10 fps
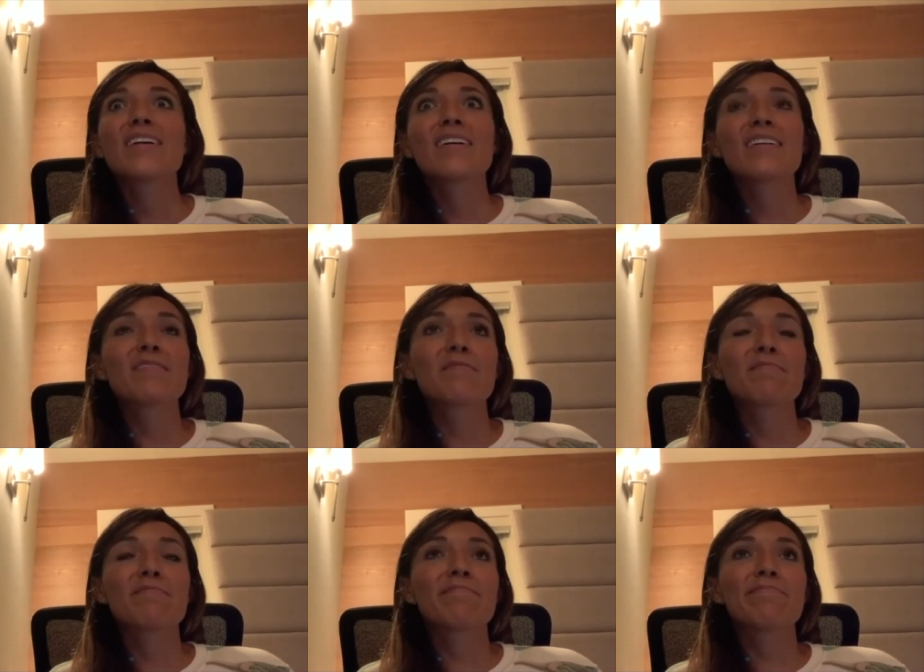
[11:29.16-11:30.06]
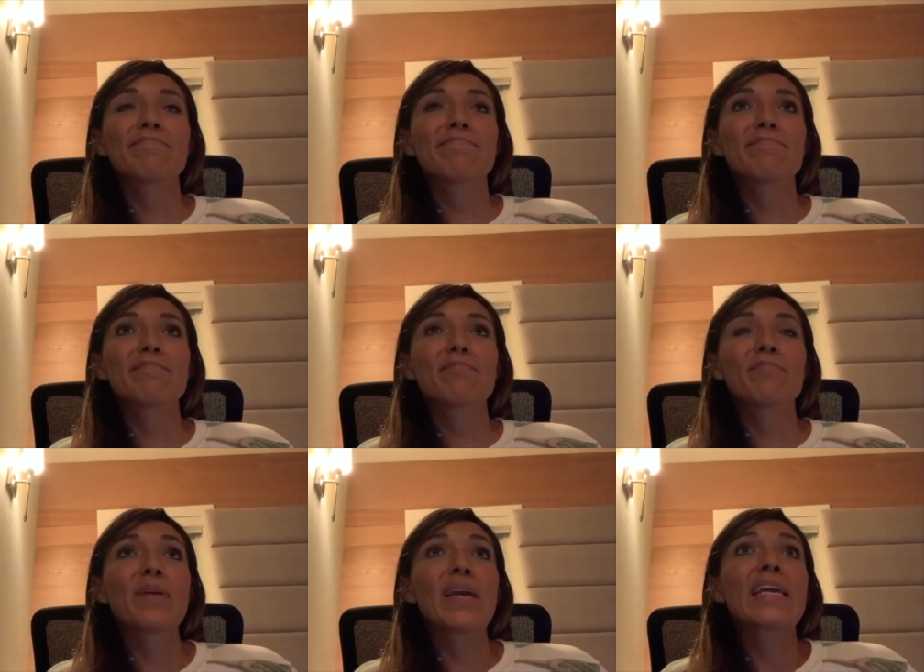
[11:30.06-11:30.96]
and
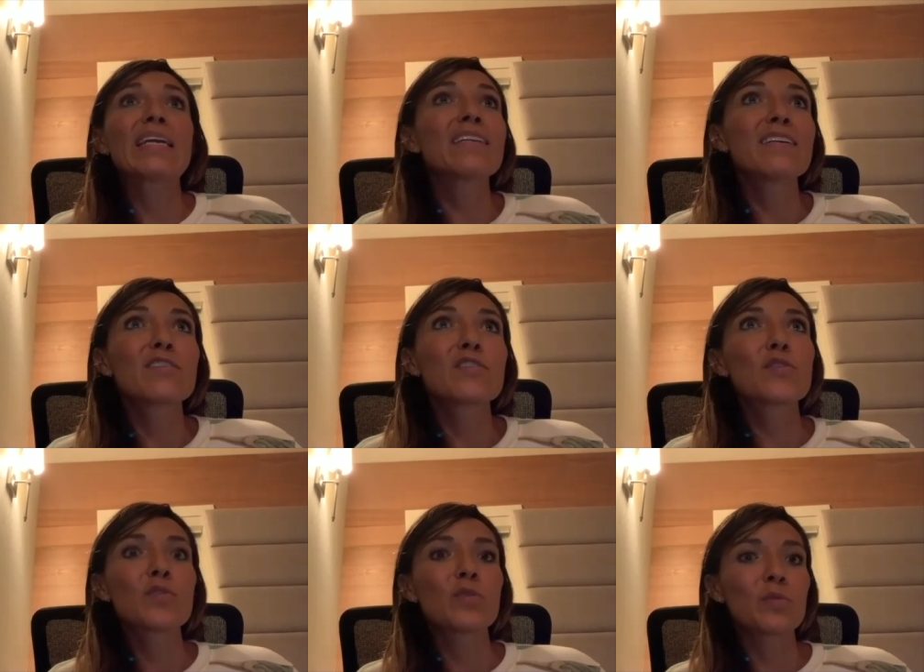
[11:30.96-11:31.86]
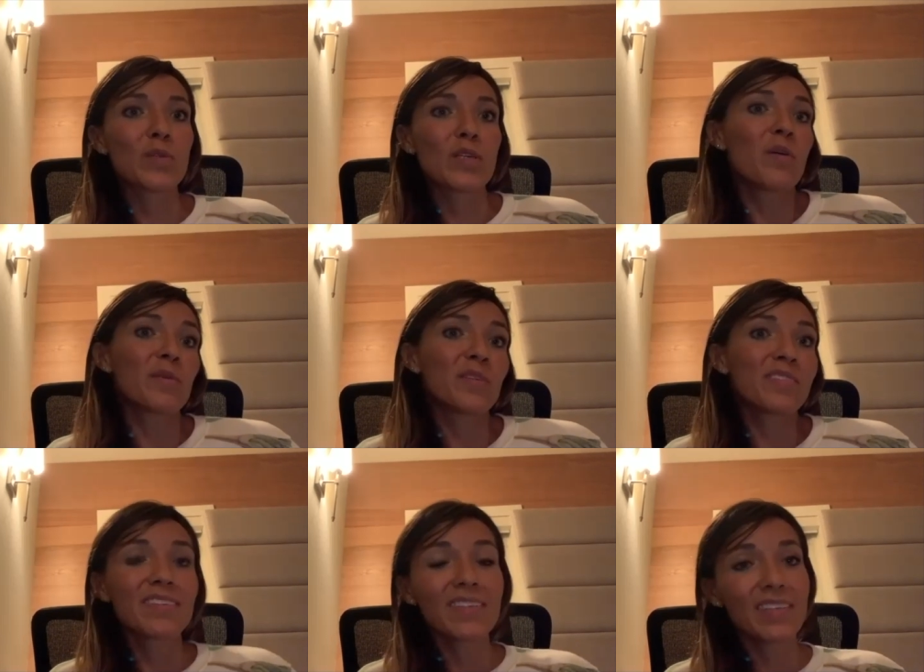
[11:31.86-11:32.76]
pain to recover
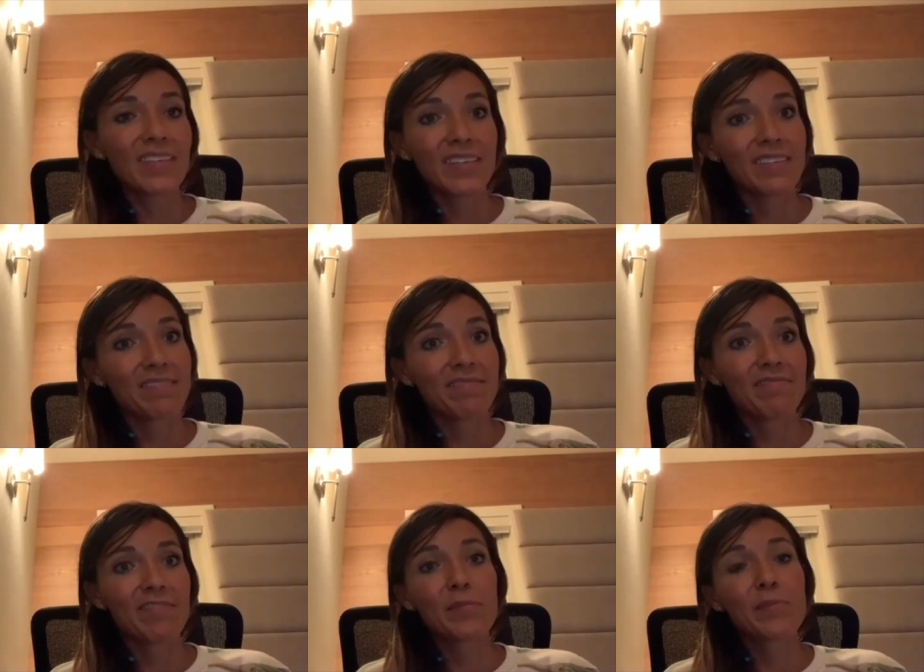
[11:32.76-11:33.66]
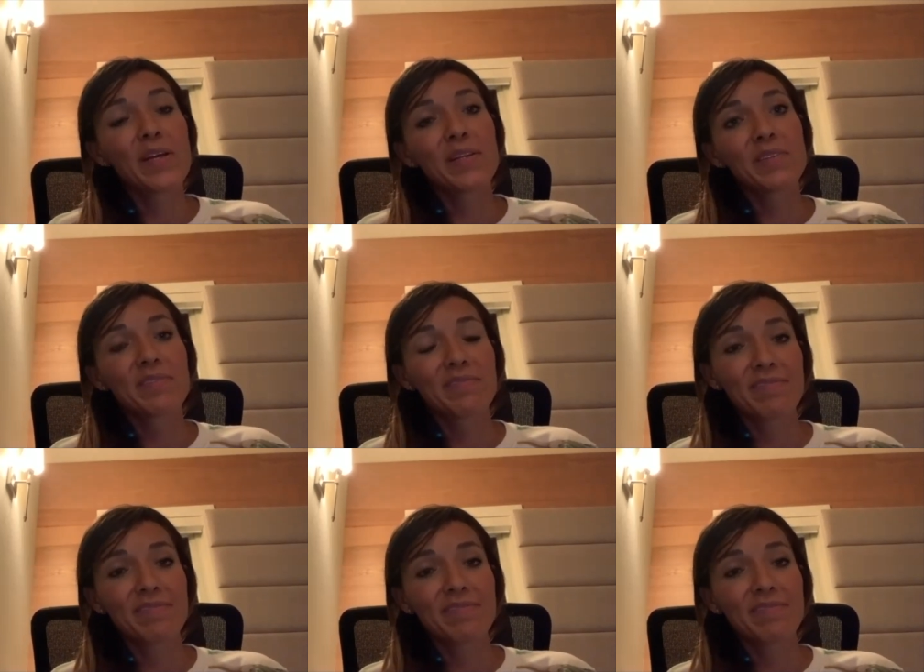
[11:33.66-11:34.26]
and then feel better